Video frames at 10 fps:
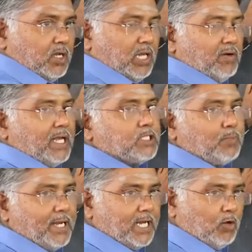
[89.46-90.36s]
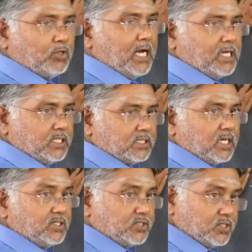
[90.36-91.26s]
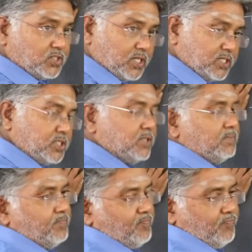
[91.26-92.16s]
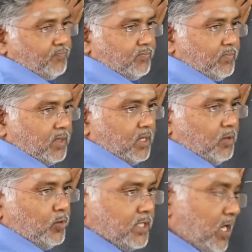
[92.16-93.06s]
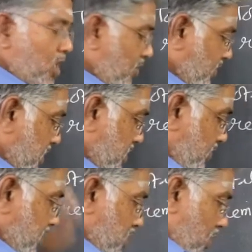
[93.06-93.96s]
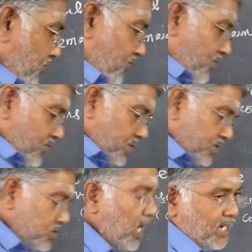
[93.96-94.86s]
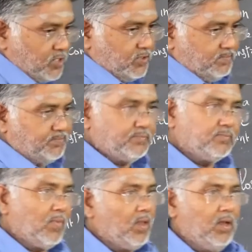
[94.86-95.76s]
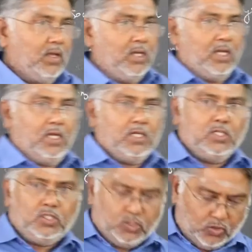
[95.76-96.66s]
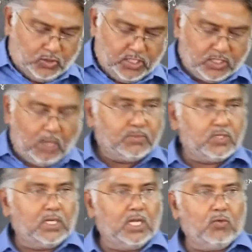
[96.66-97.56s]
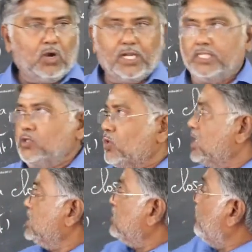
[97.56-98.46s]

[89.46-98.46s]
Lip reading: You will have to explain how that is consistent with the law of conservation of charge. So this comes under what is known as